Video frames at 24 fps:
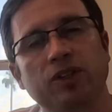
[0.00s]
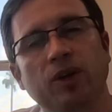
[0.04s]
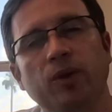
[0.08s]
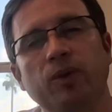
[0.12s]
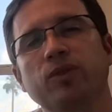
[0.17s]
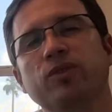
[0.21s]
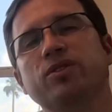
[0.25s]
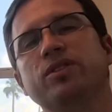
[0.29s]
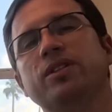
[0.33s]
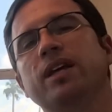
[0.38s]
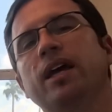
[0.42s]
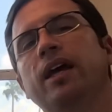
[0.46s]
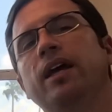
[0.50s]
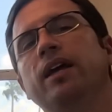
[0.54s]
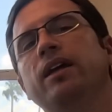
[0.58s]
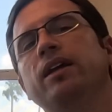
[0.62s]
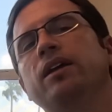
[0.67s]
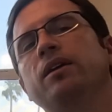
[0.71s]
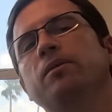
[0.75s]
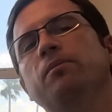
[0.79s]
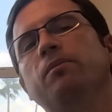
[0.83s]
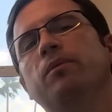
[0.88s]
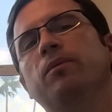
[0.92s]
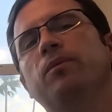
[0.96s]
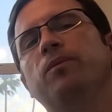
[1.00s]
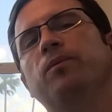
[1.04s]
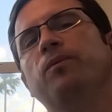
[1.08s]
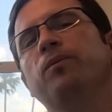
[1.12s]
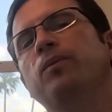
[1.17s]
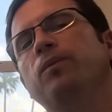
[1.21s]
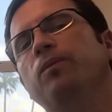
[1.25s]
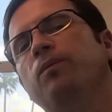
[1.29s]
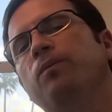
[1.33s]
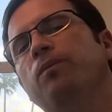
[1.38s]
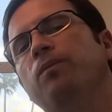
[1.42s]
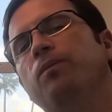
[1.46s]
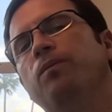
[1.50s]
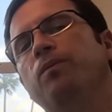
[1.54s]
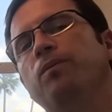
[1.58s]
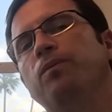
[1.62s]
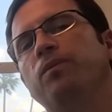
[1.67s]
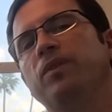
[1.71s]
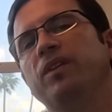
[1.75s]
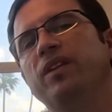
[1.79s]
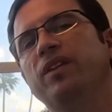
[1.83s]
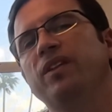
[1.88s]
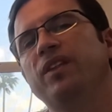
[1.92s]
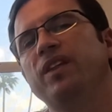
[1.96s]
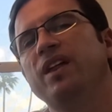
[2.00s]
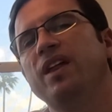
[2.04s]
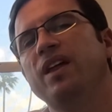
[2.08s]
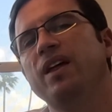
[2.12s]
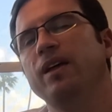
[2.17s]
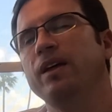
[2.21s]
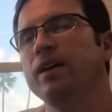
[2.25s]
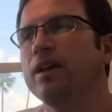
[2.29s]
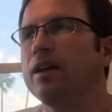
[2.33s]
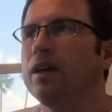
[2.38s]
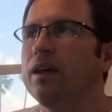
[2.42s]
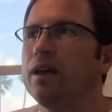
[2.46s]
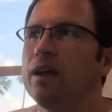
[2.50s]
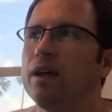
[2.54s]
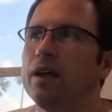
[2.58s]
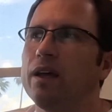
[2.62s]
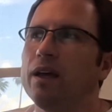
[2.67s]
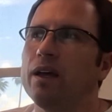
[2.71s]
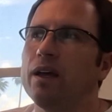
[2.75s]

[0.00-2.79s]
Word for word: So you say the